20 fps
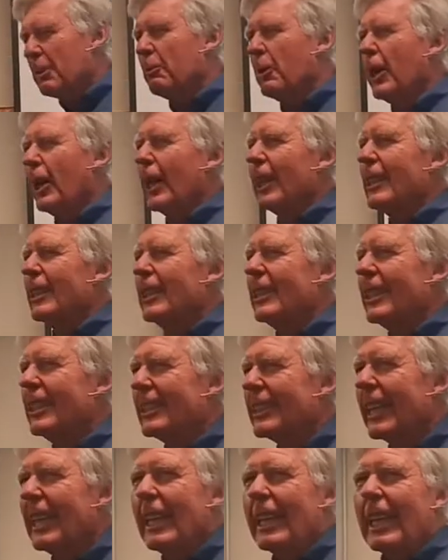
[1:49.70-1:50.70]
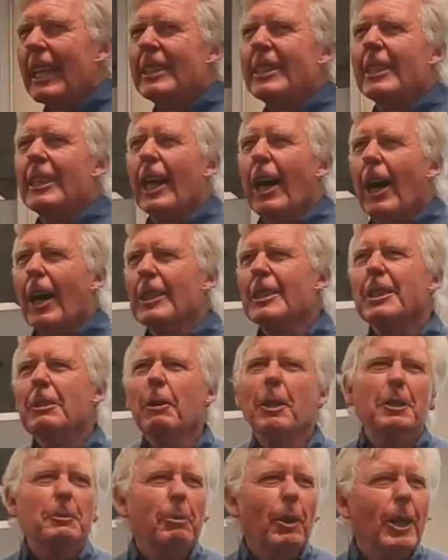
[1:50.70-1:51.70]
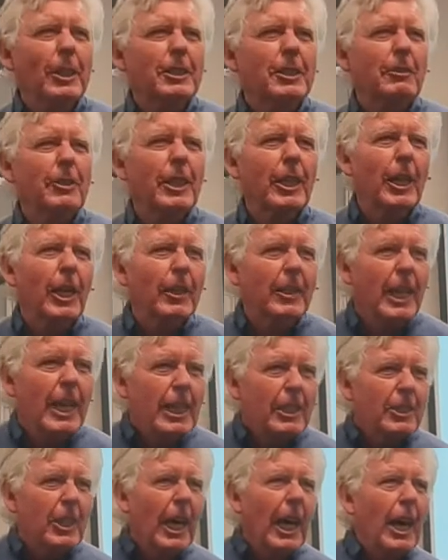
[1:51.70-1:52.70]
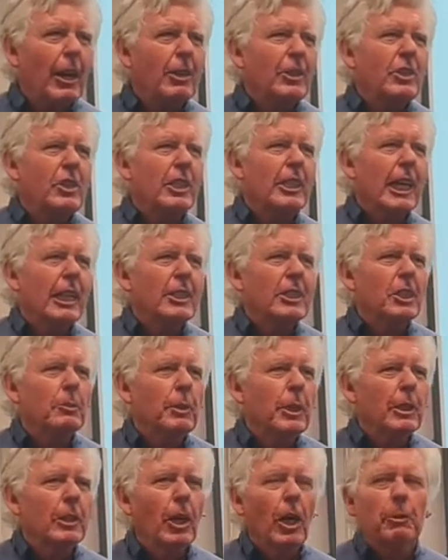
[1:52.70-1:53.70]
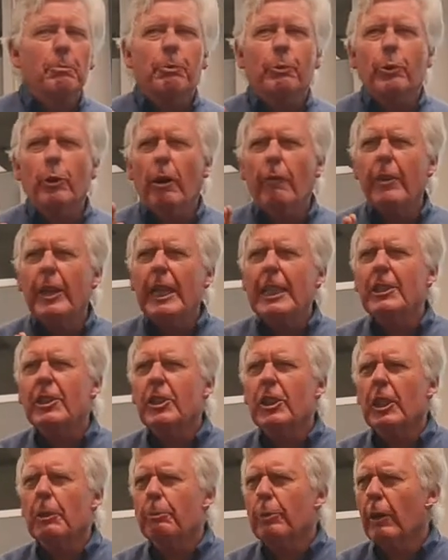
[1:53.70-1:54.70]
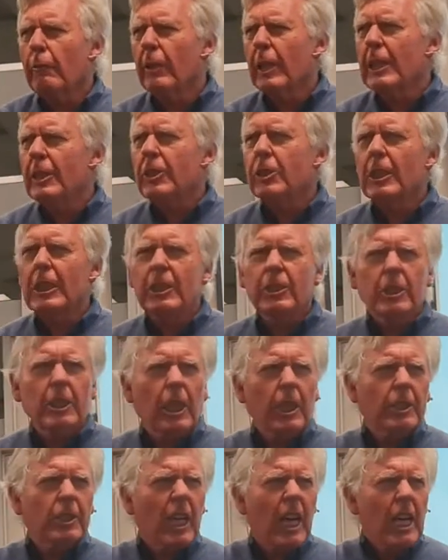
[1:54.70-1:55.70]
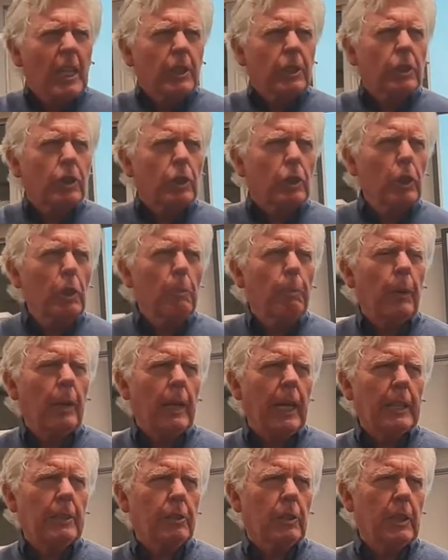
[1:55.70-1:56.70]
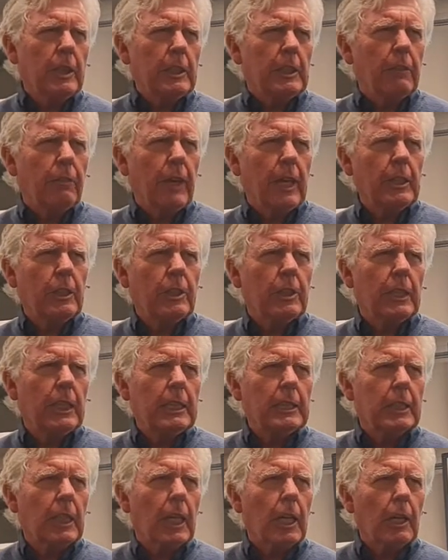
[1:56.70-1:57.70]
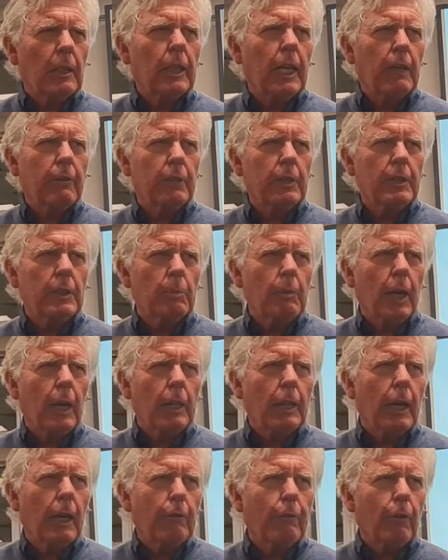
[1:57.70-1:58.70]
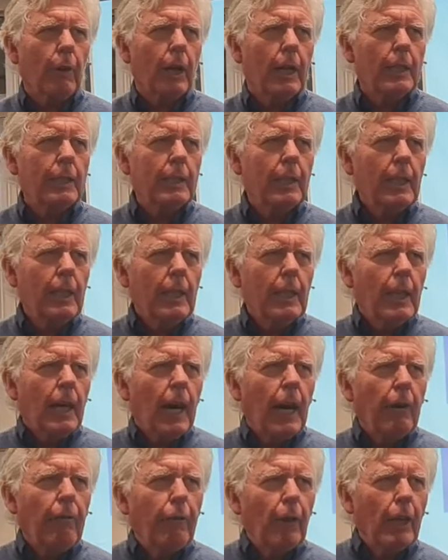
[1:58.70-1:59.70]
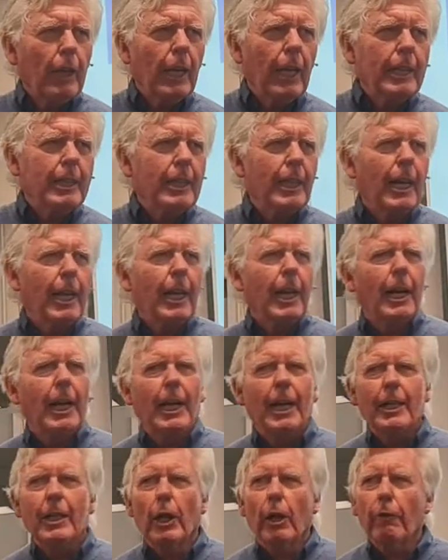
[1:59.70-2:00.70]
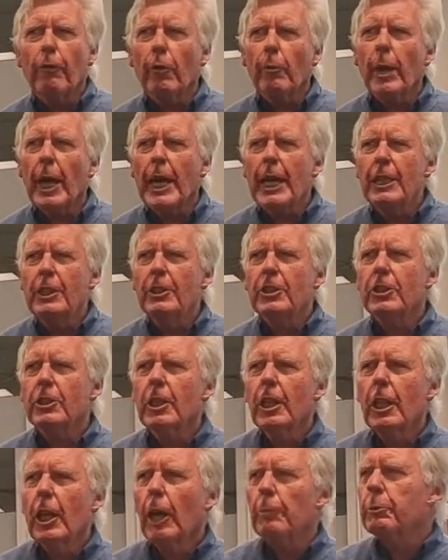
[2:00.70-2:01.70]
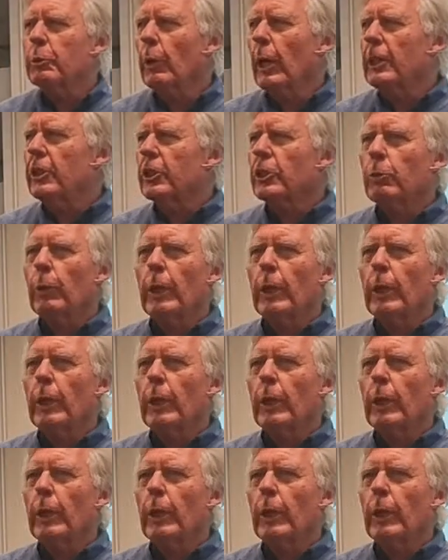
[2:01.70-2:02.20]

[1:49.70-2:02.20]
to where England is? It's the uttermost parts of the earth. So how did she get to me? God providentially is God's supernatural intervention into her life, into my life, right? I felt like, from age up to age